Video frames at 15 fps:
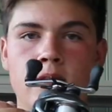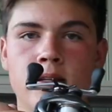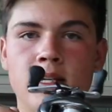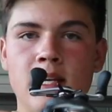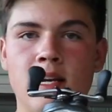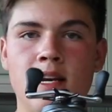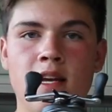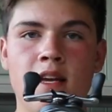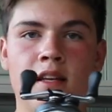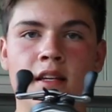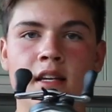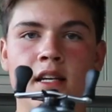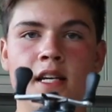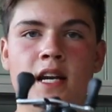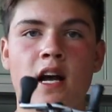Get it in,
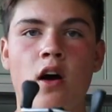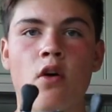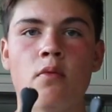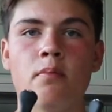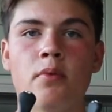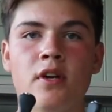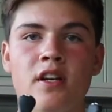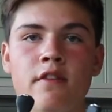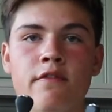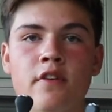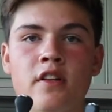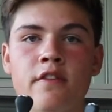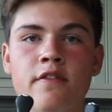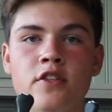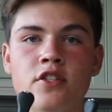get it out, put it in
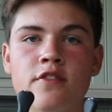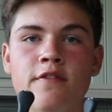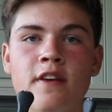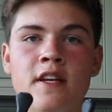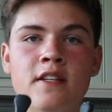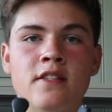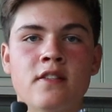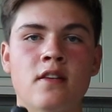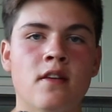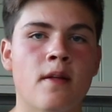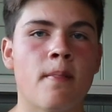front of the fish's face.